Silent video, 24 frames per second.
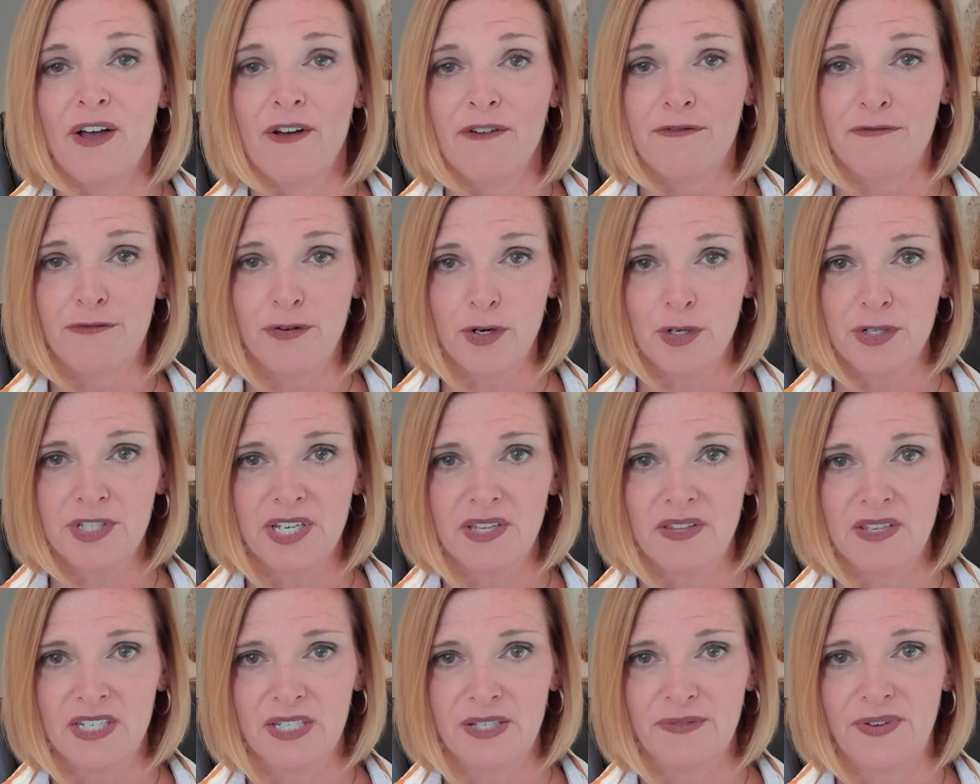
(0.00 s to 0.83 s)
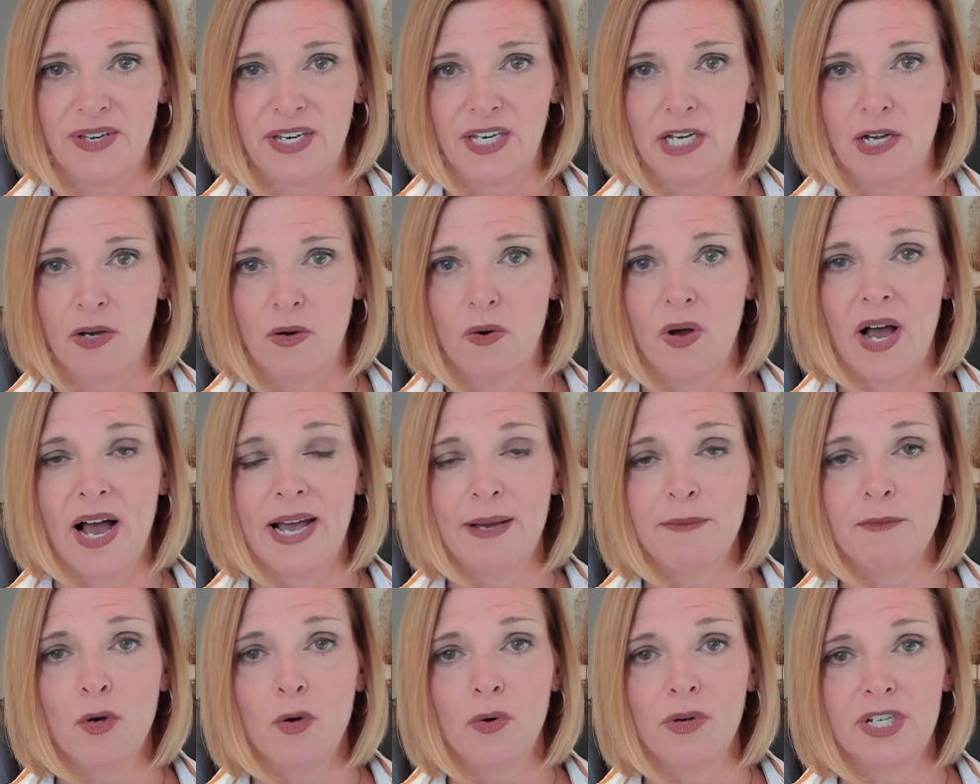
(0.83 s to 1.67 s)
First, in this video,
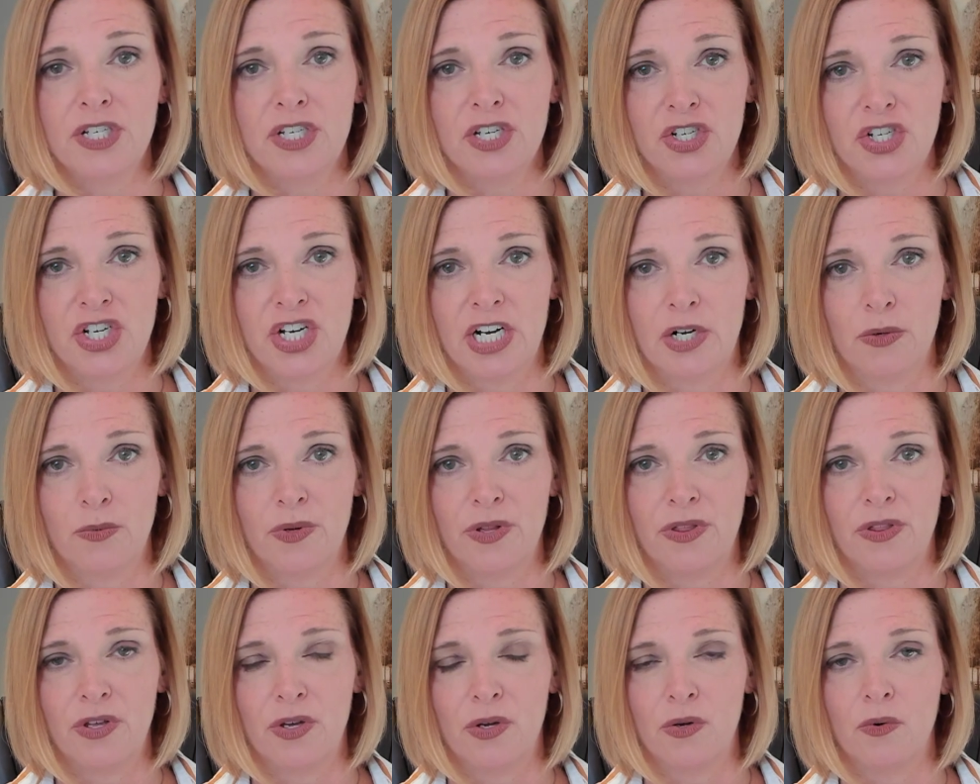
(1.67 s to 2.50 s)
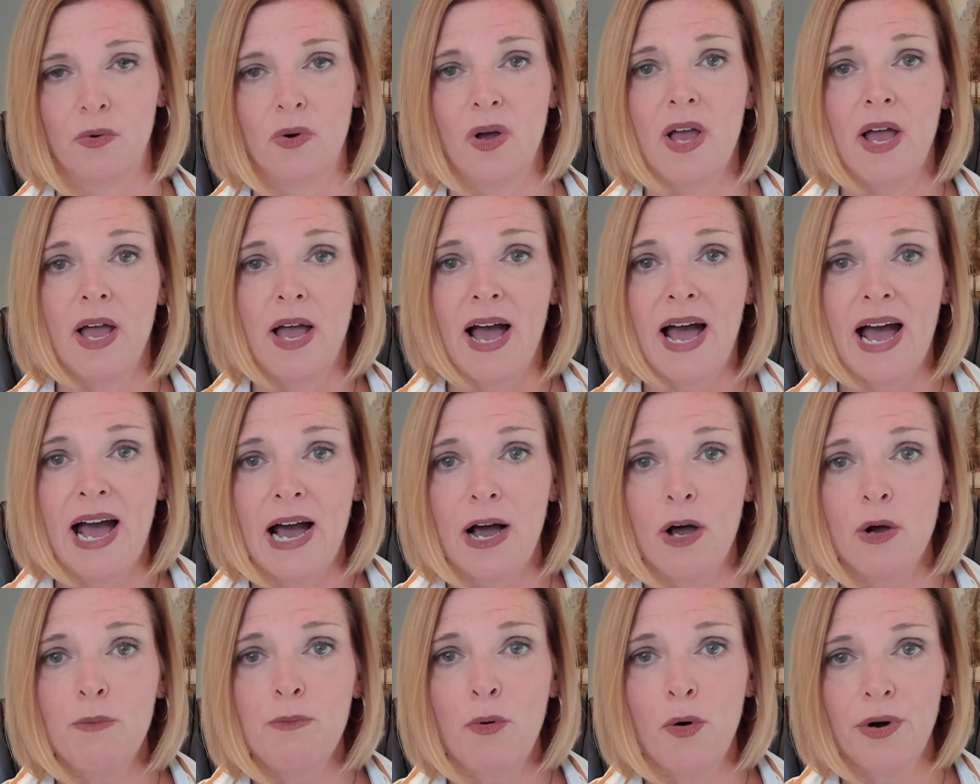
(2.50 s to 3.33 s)
I'm going to share with you
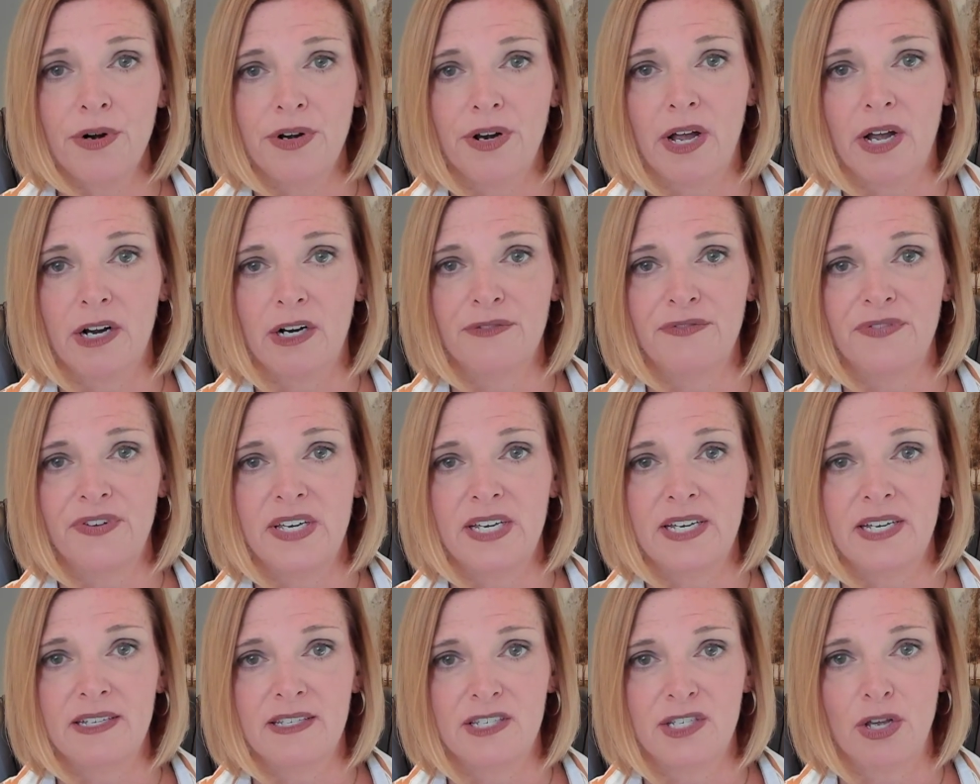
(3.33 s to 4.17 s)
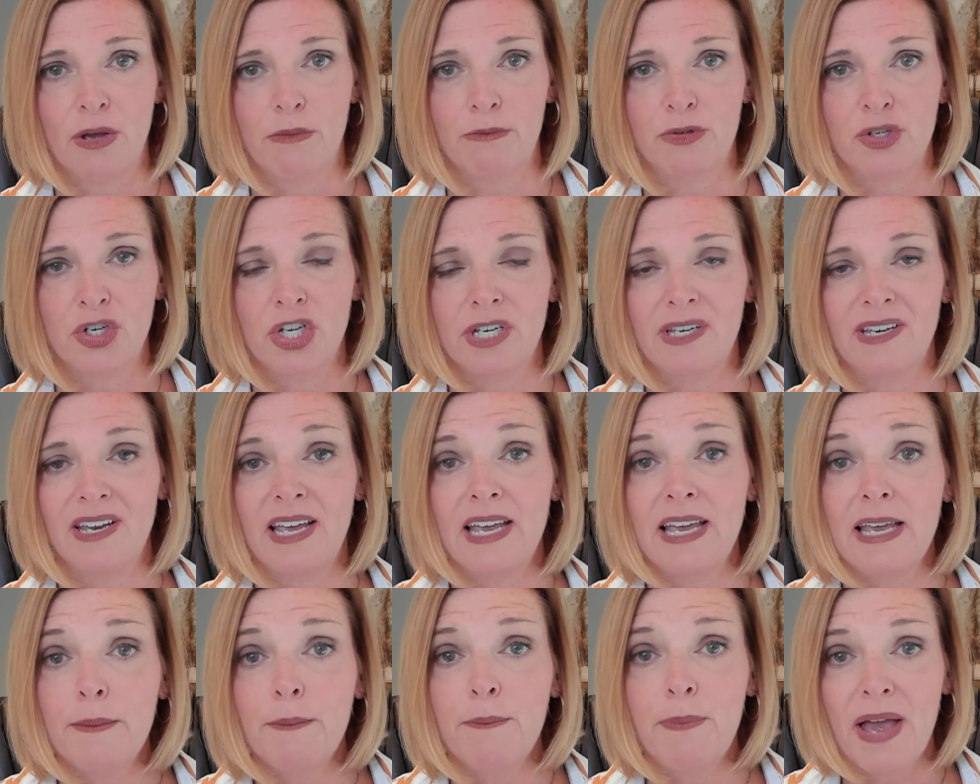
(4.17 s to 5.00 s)
how pornography consumption
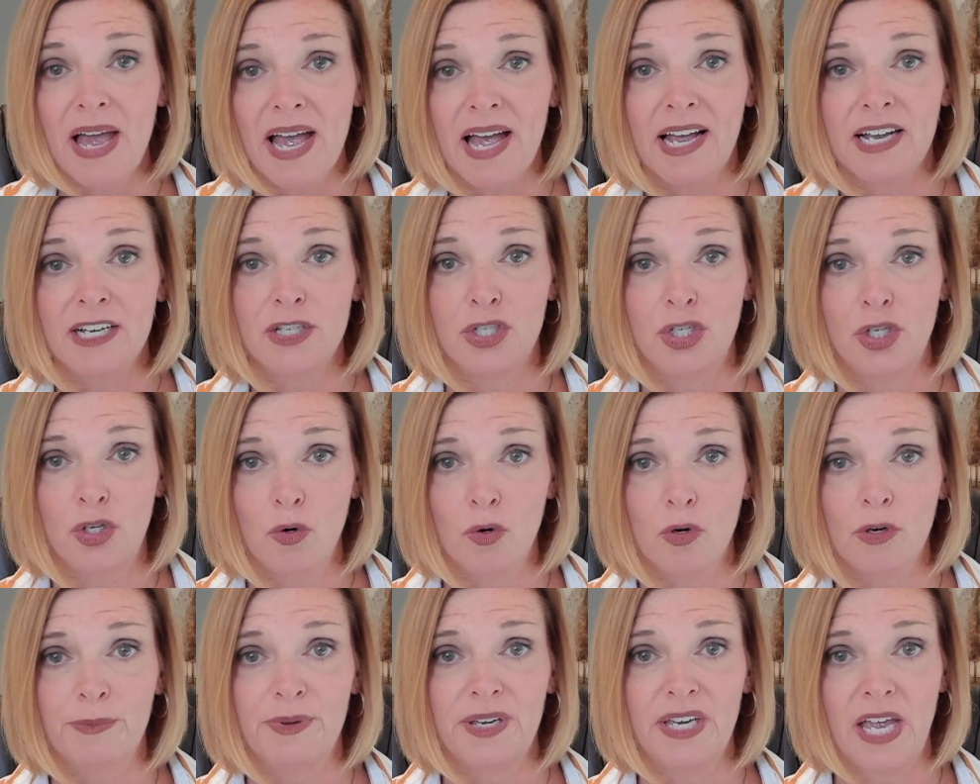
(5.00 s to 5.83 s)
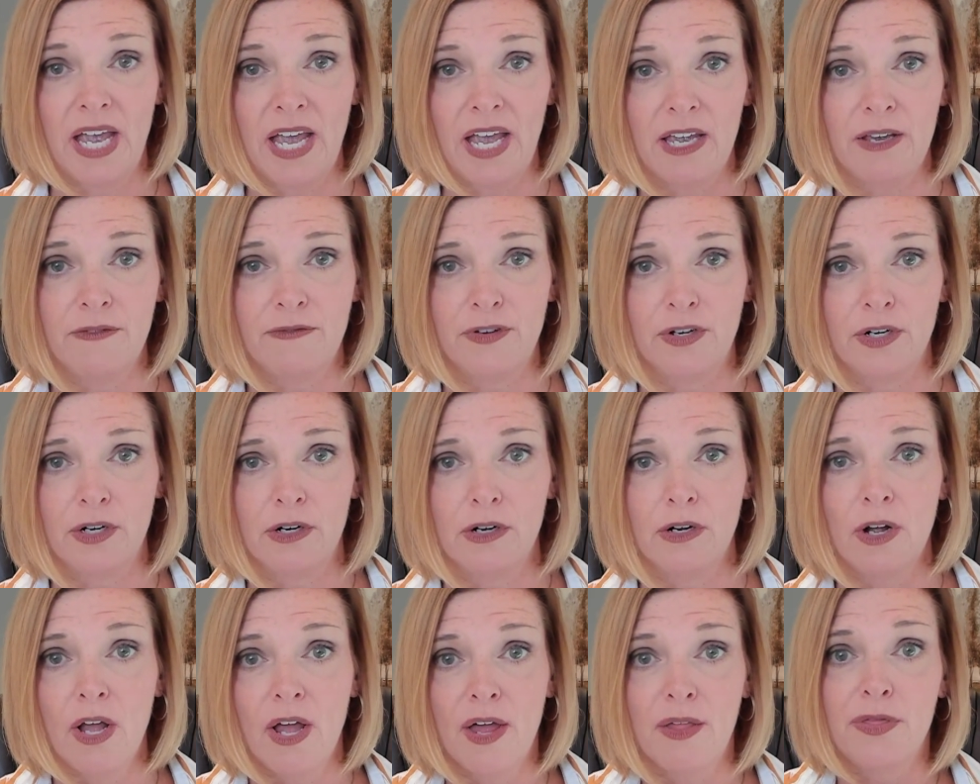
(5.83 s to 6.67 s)
impacts your
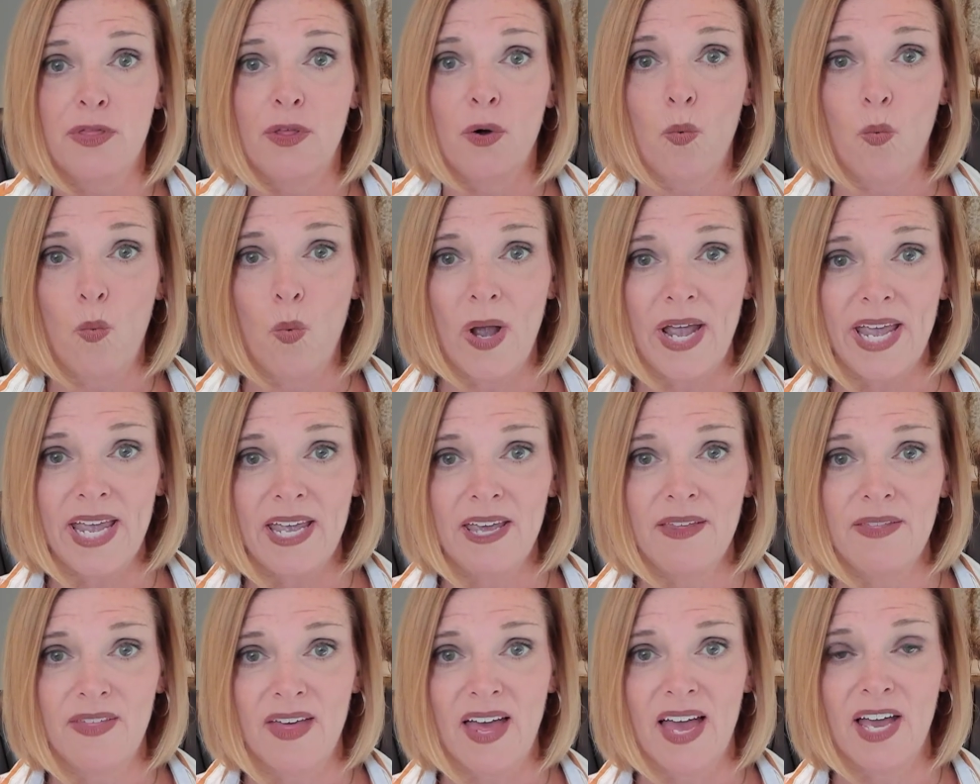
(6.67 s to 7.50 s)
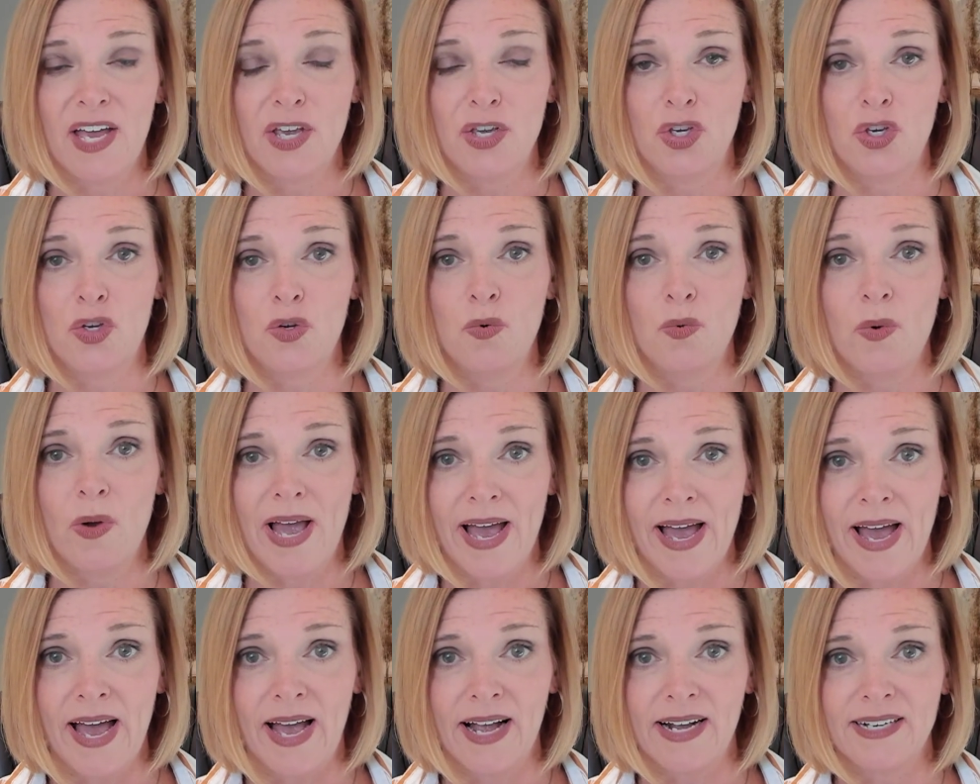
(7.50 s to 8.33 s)
behavior, the way that you
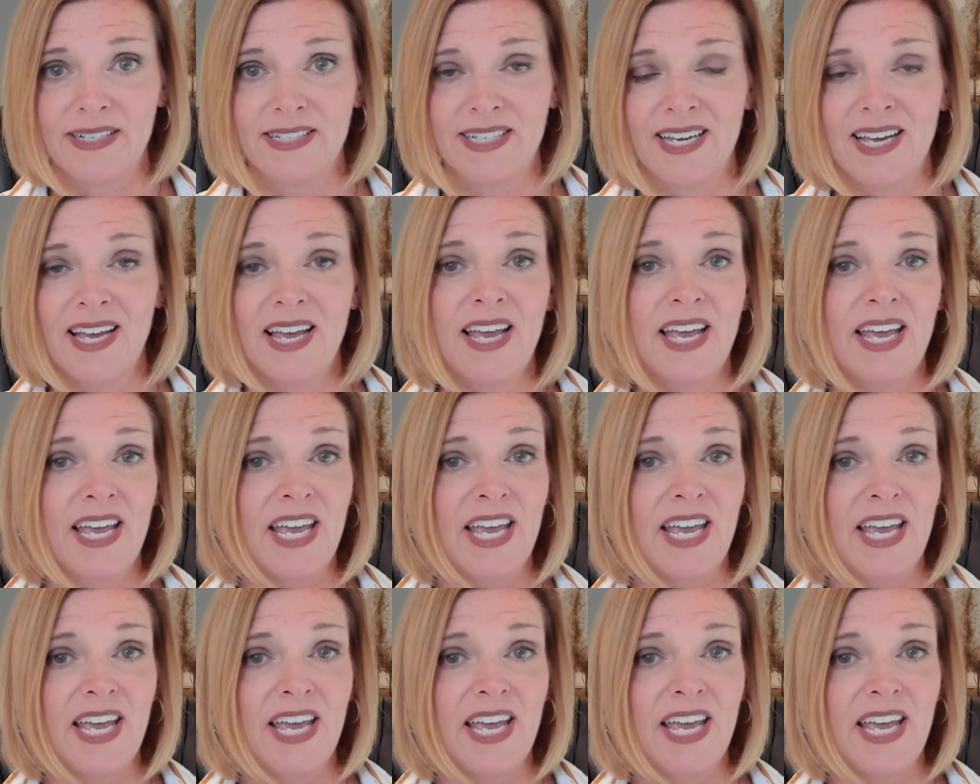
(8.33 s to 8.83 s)
act,